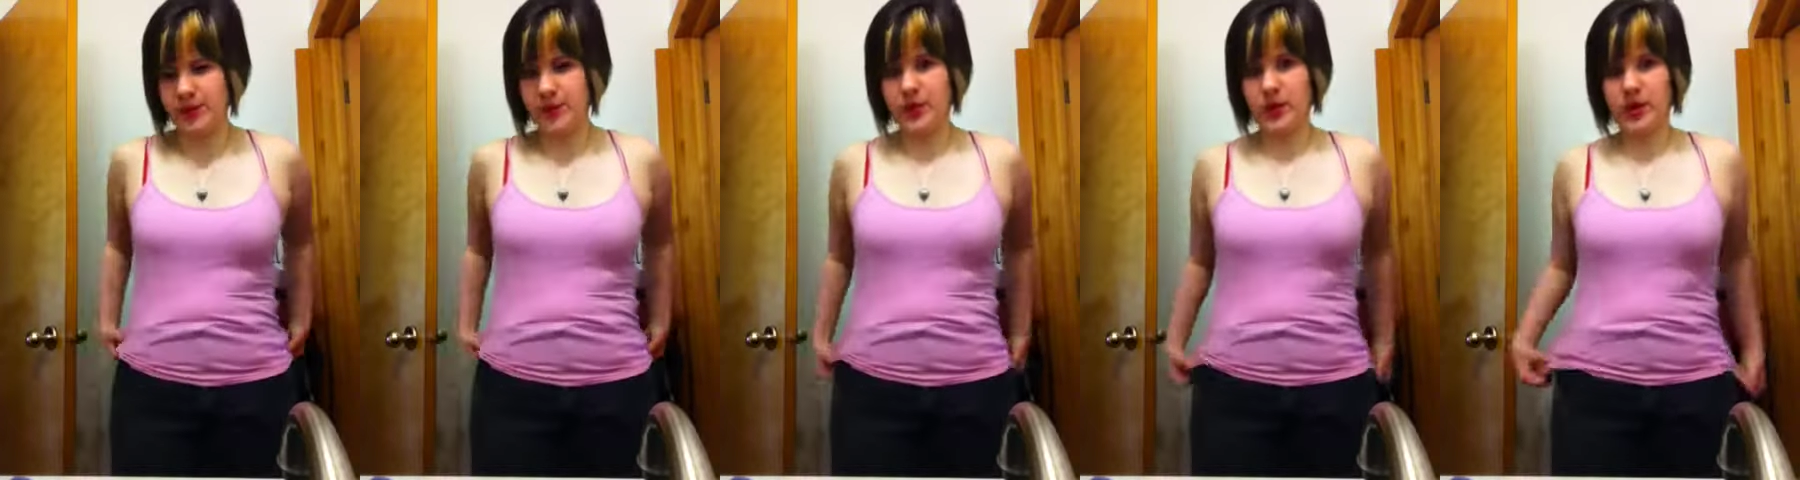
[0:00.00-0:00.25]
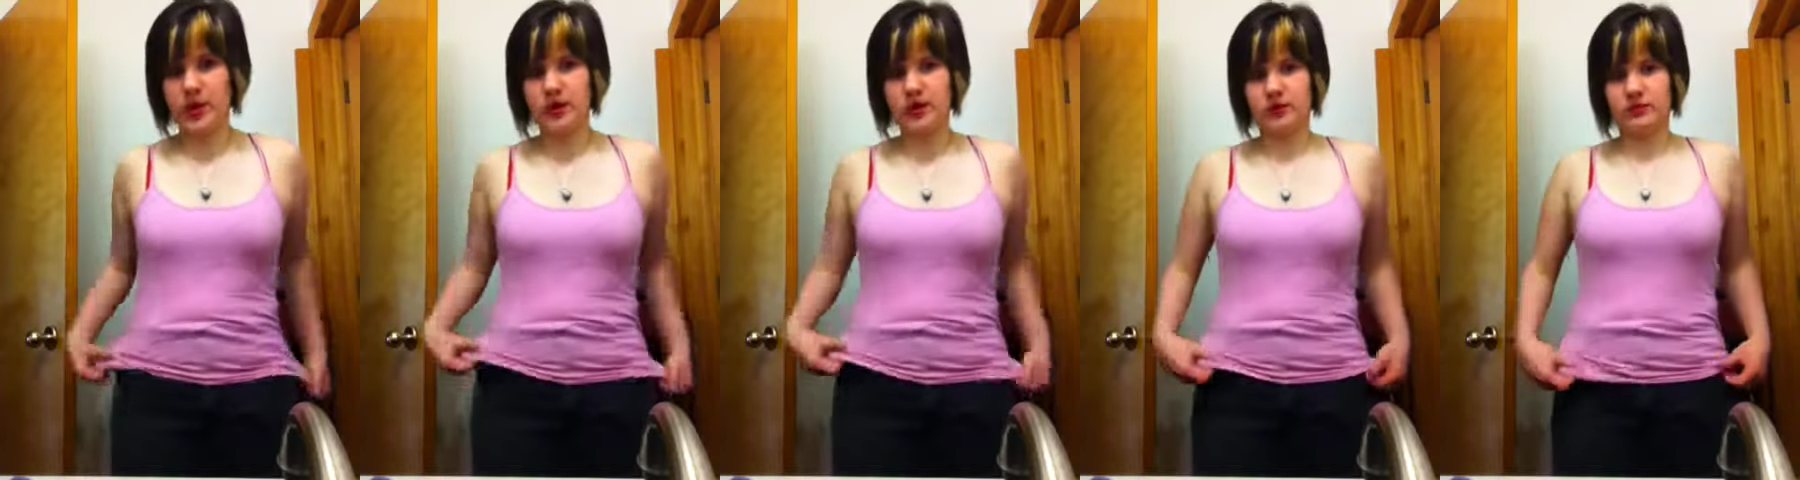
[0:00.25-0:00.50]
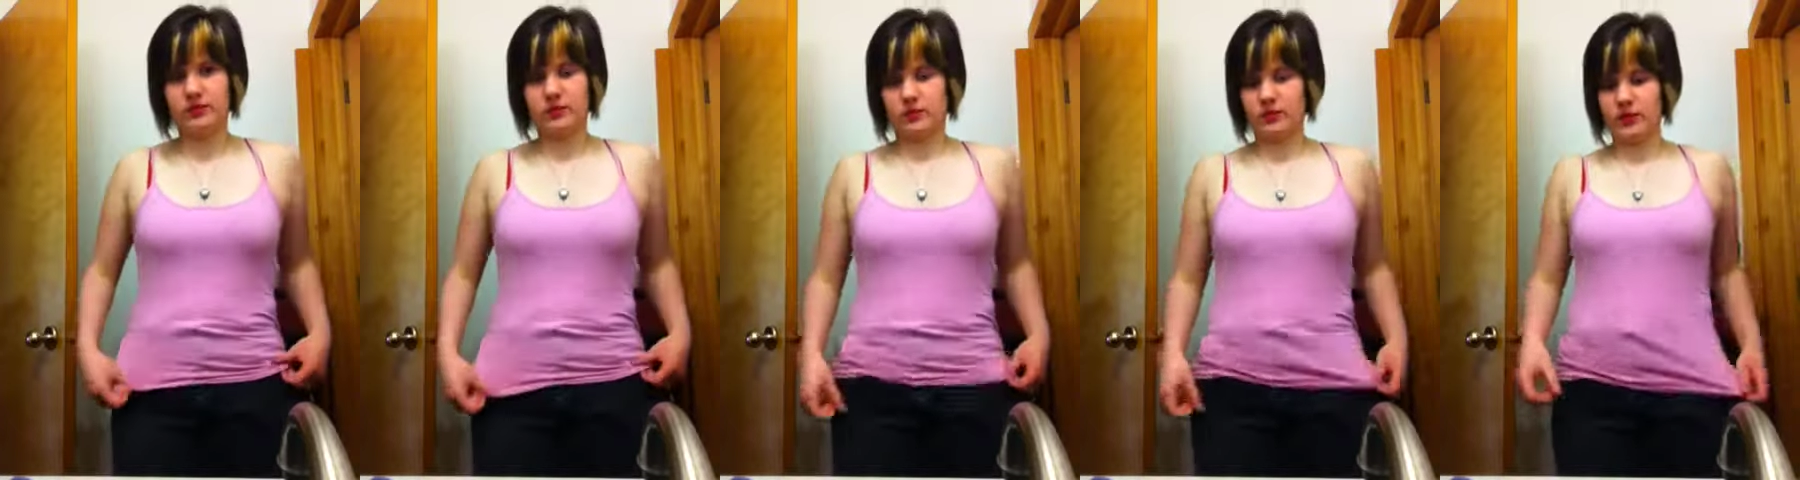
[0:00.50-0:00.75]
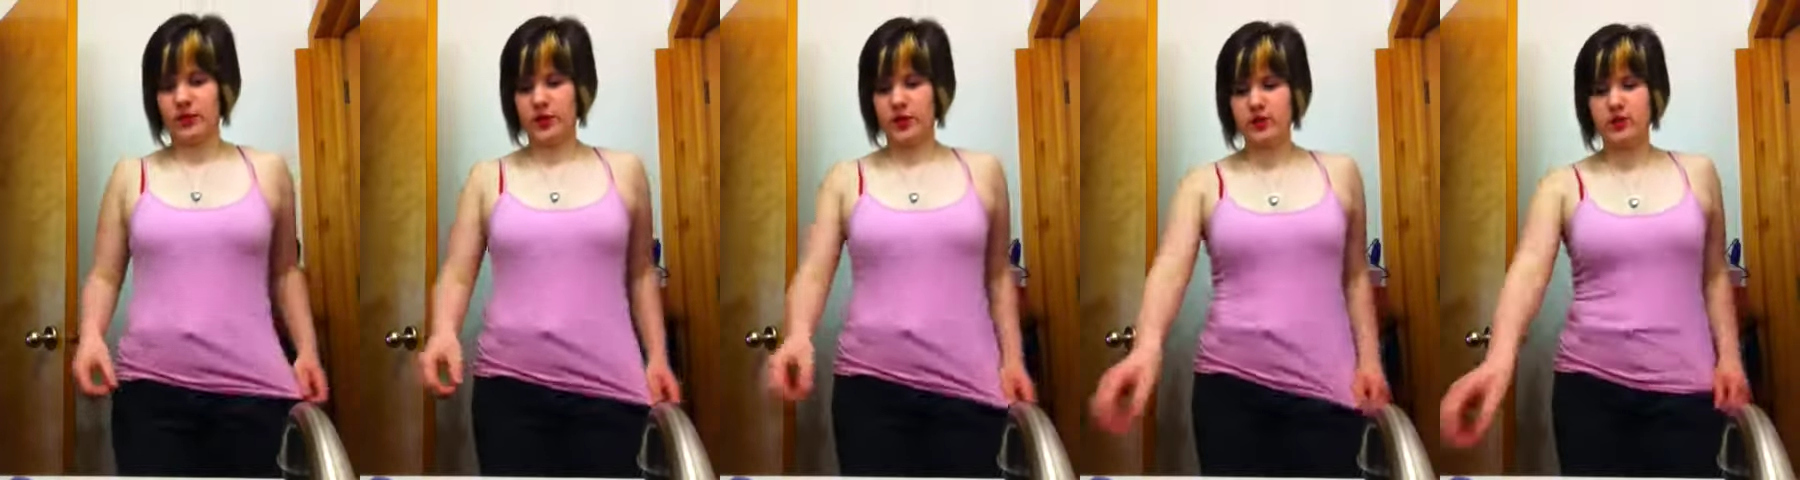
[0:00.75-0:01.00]
But
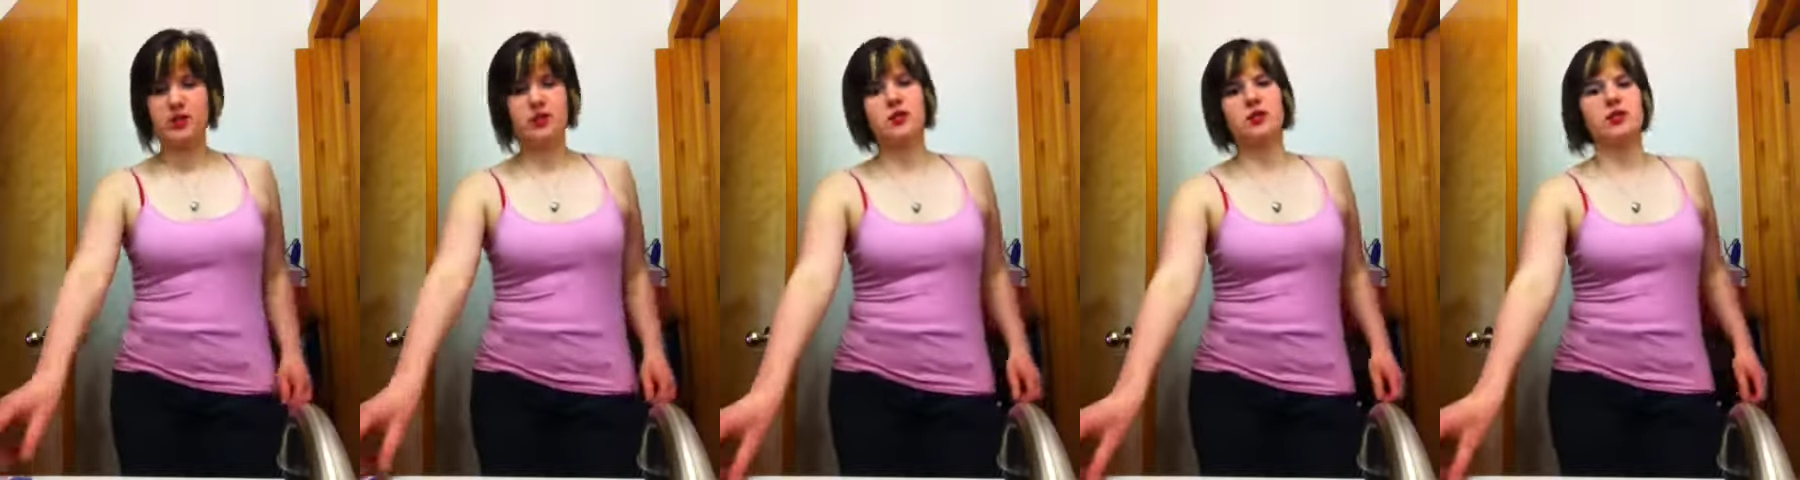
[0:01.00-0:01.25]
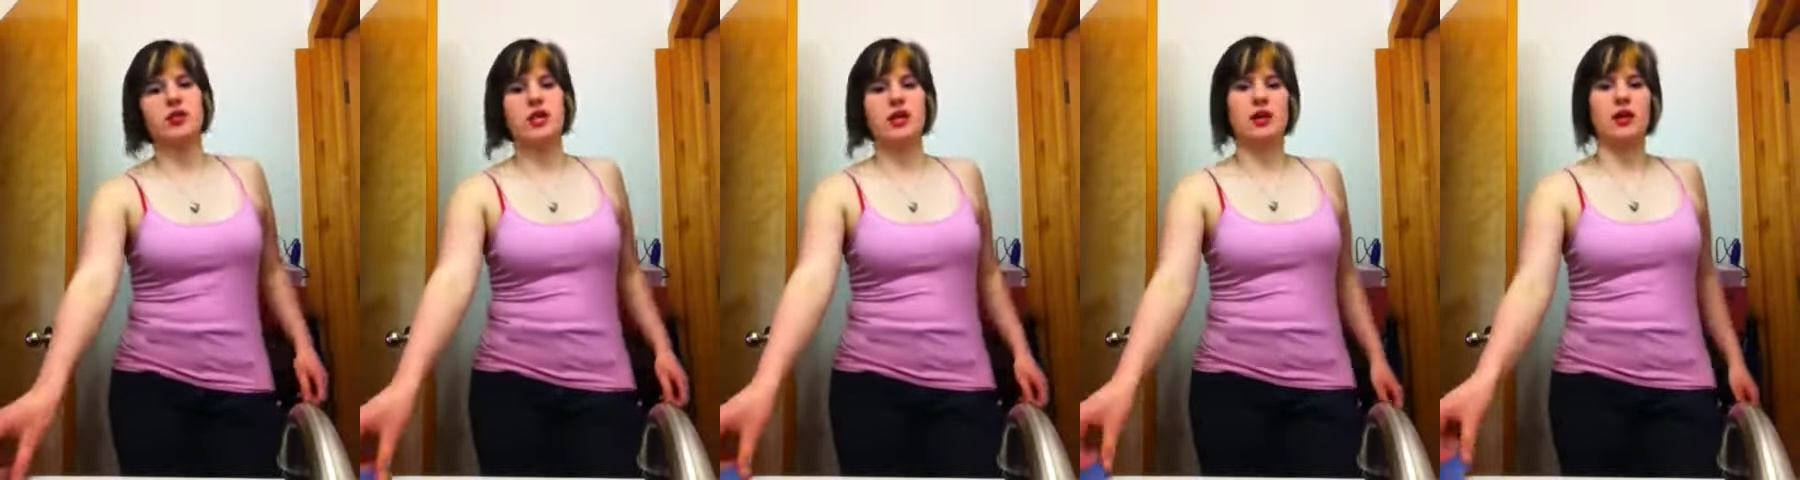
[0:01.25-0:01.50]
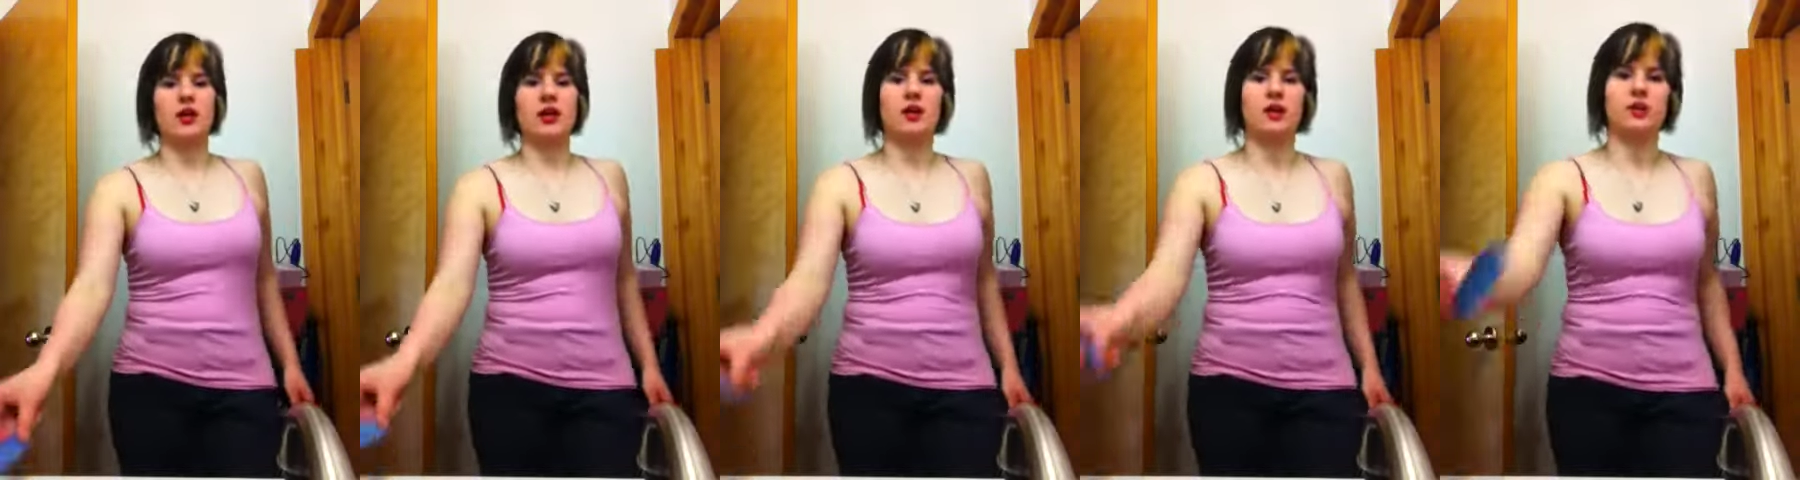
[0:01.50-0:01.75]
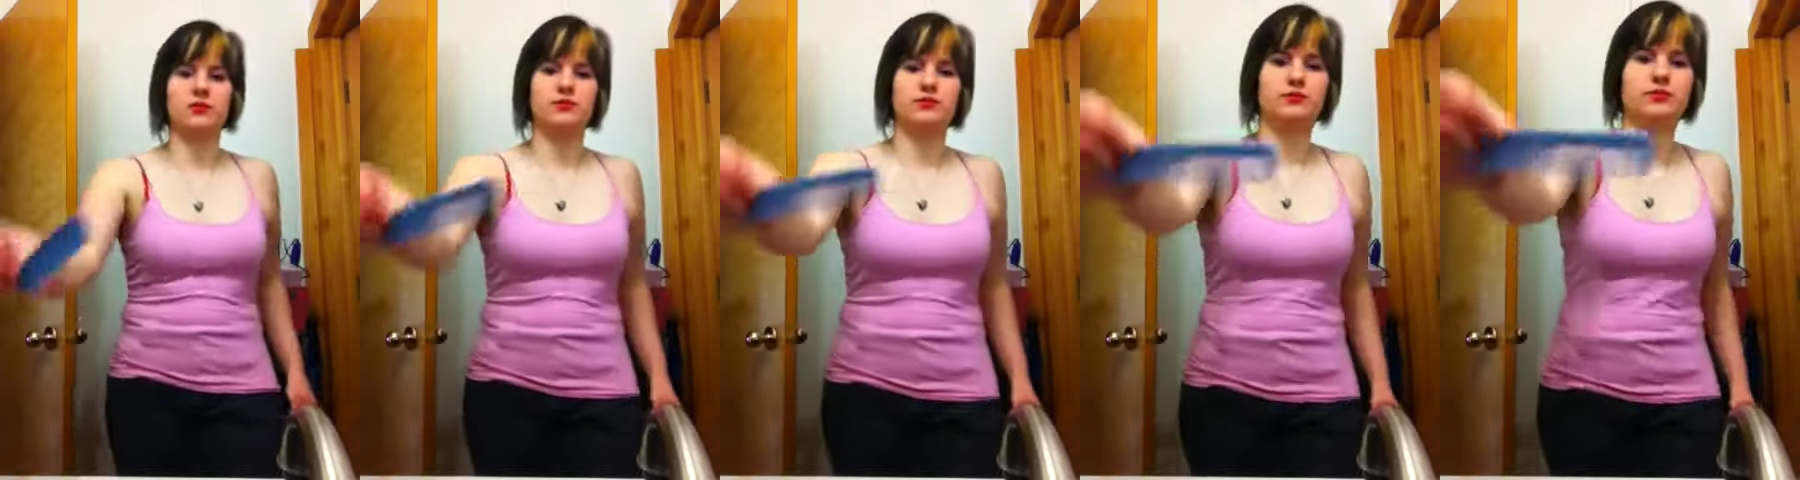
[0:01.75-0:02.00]
first, you take
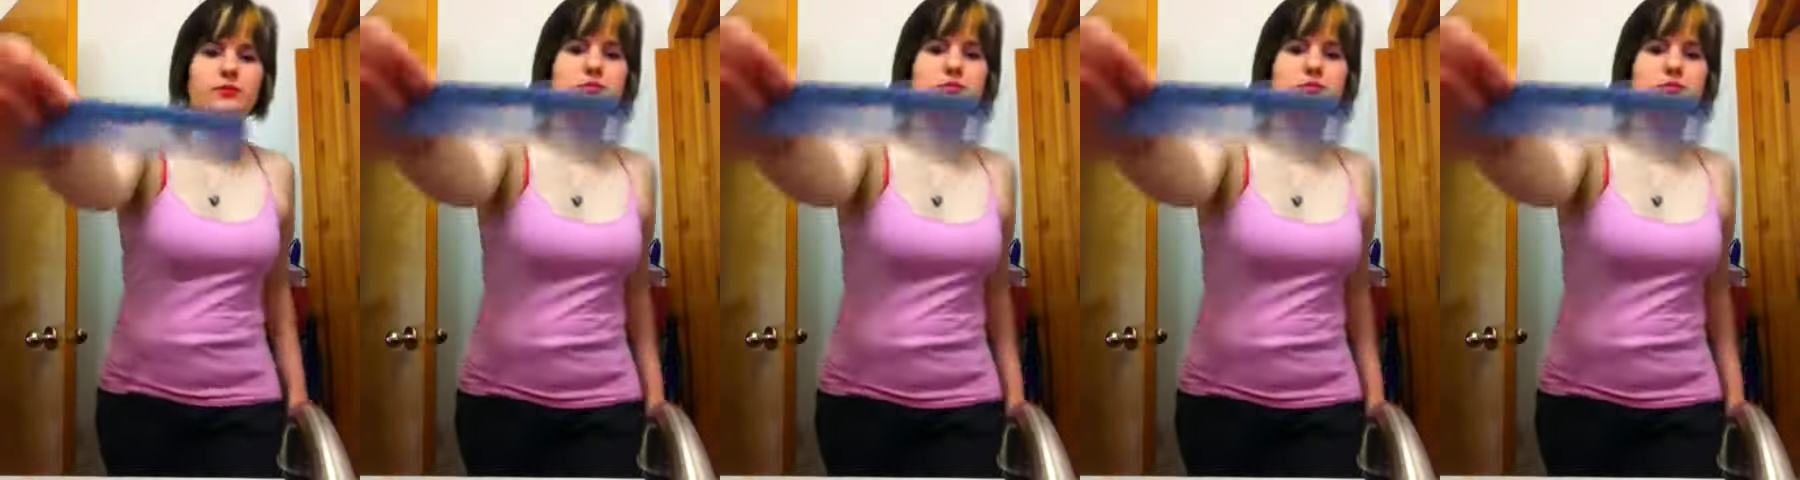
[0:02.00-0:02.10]
a